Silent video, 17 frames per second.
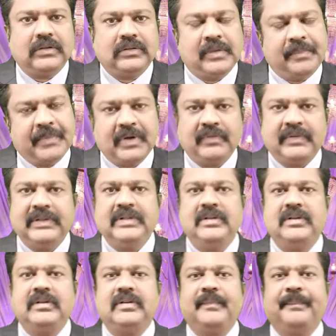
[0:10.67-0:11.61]
Number
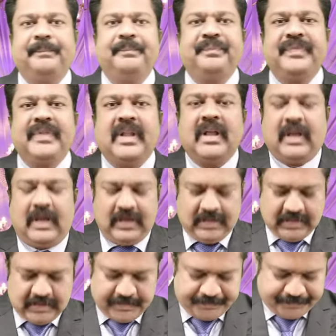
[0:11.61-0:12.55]

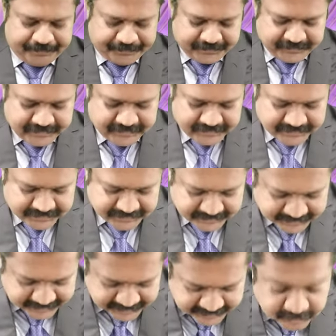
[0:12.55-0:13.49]
one,
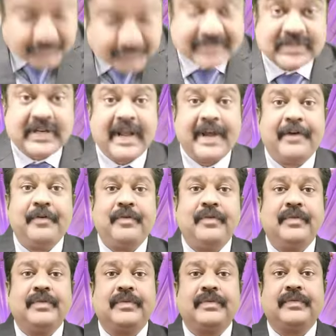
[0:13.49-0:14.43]
you must have
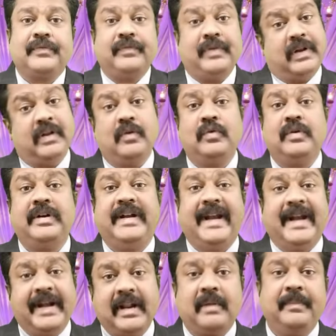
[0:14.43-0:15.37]
very good
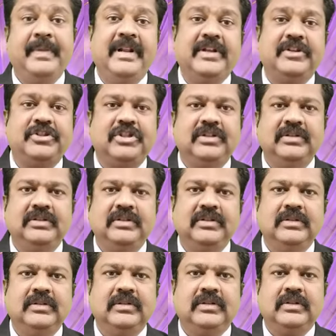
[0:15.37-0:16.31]

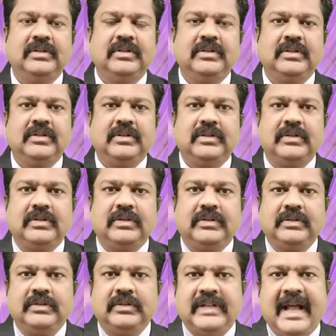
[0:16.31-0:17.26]
determination
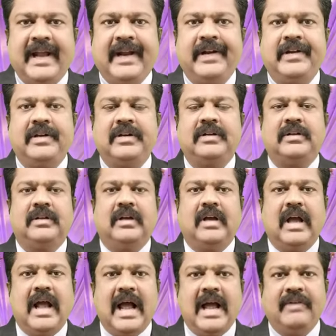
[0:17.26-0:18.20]
that
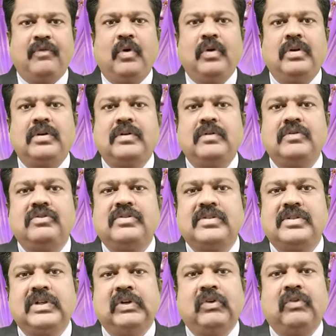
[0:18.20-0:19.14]
I want to
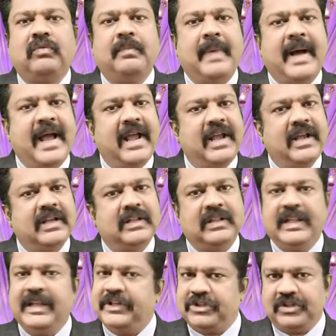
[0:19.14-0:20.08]
serve my
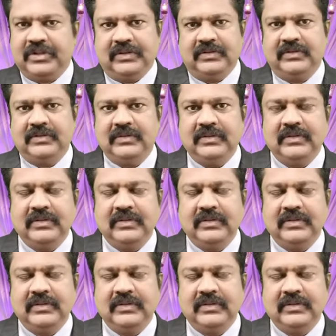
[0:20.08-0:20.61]
nation.